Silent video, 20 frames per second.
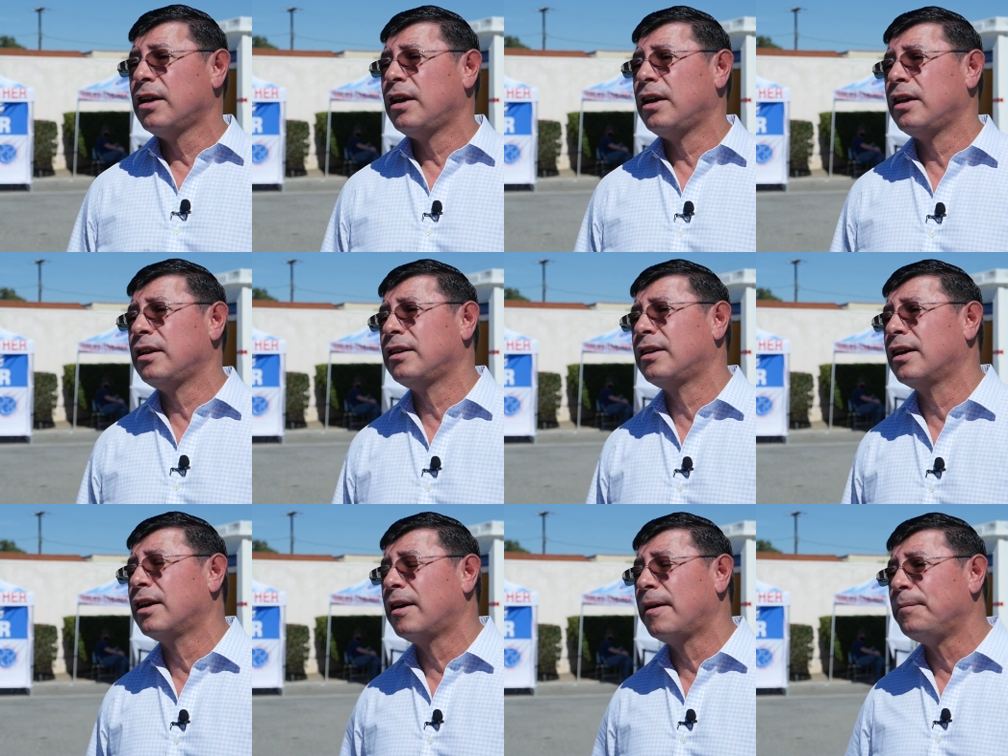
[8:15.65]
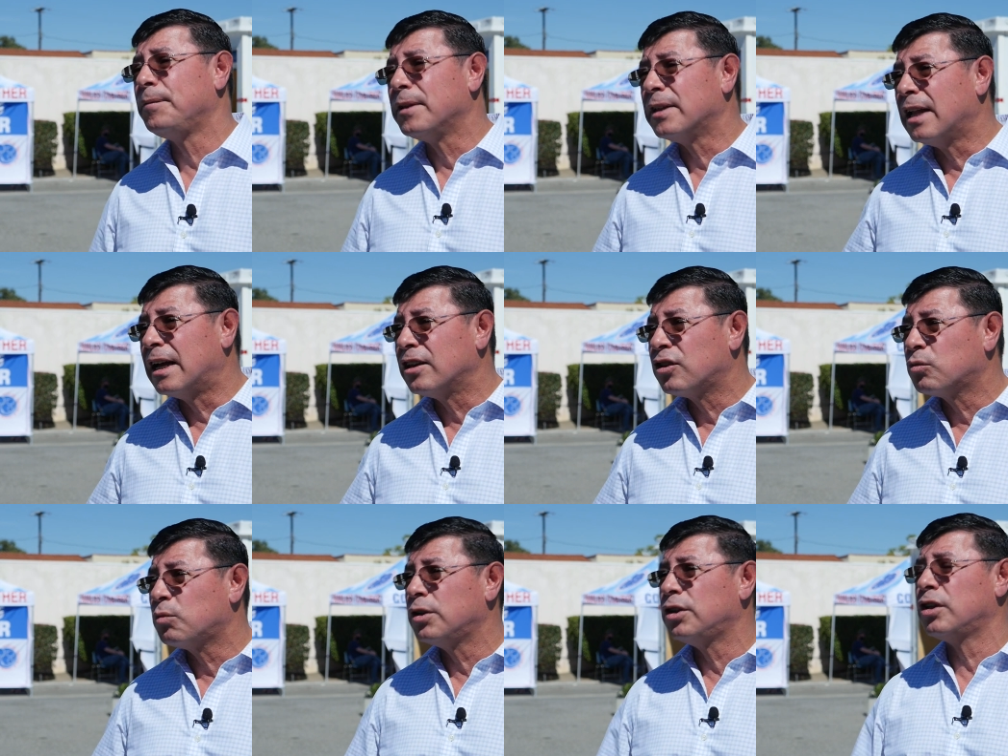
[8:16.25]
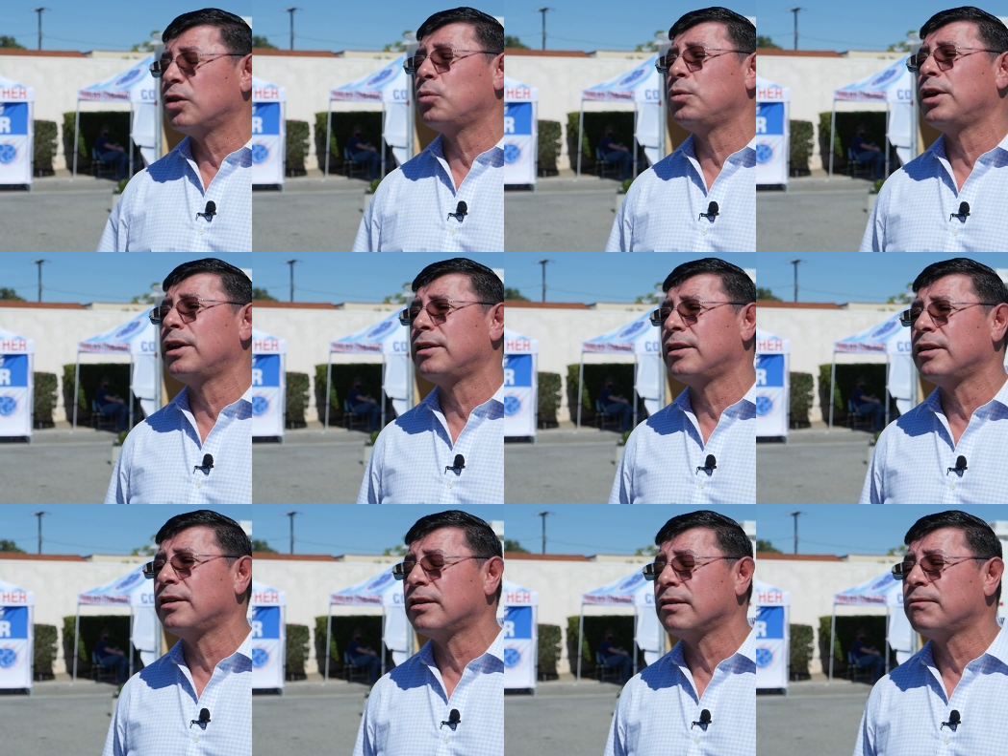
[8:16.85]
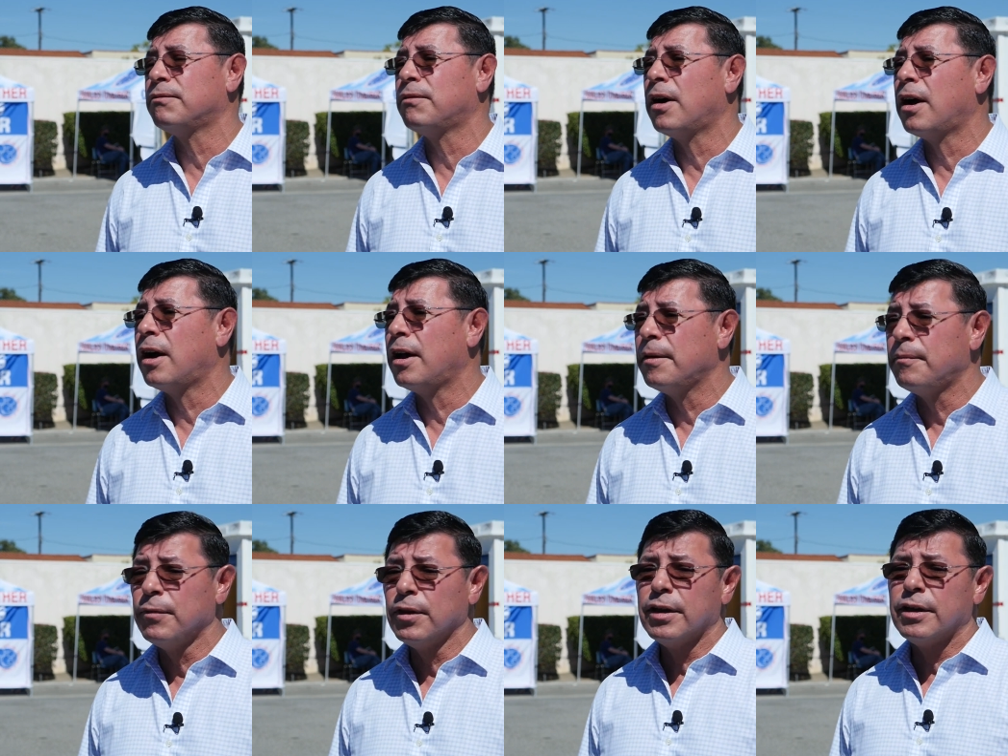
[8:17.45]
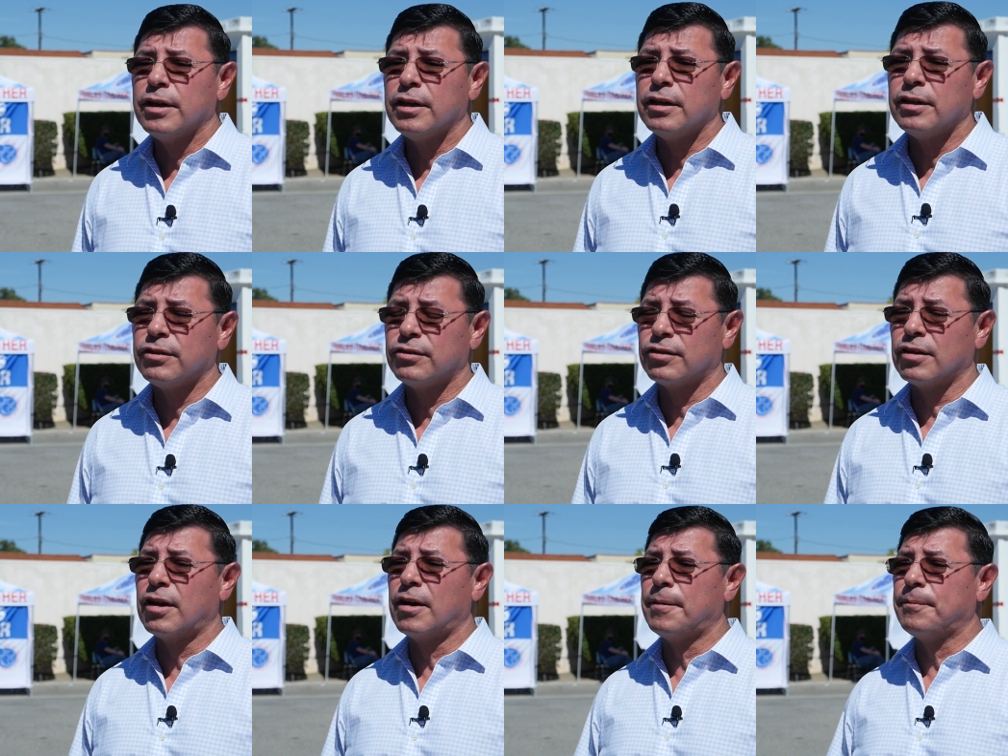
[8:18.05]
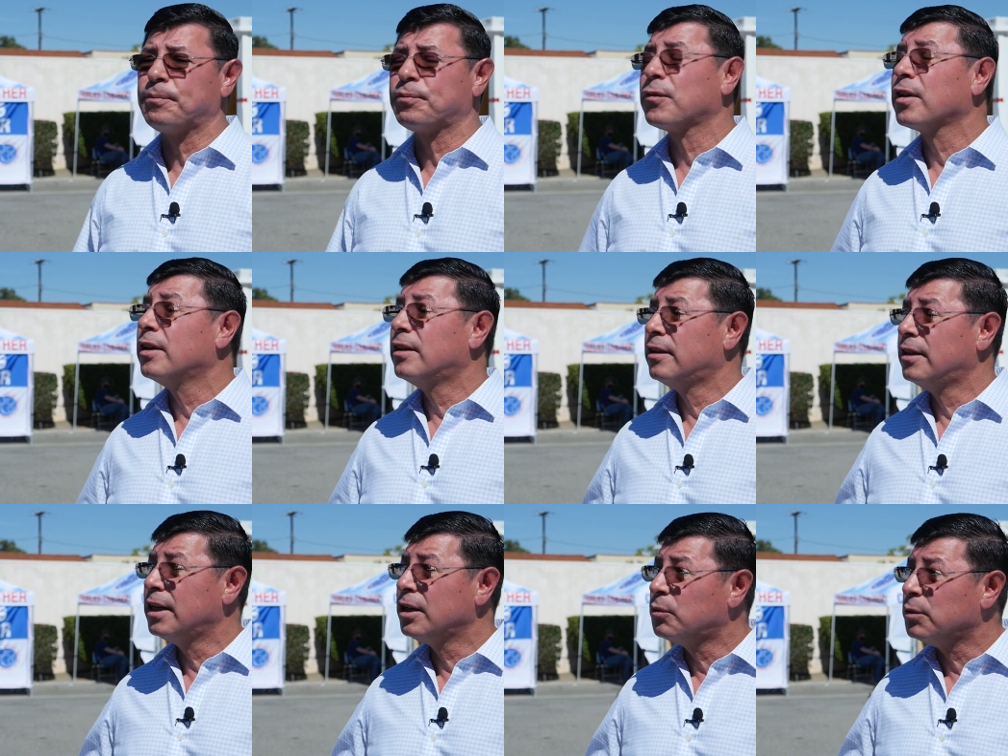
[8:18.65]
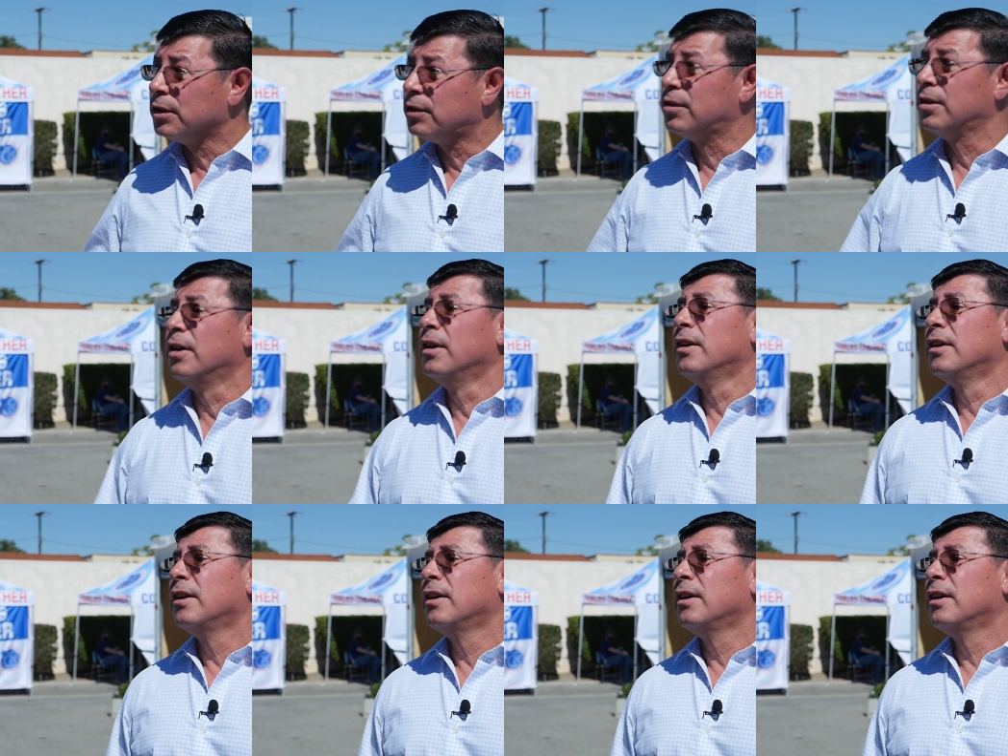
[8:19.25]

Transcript: And the last one that we identify is language.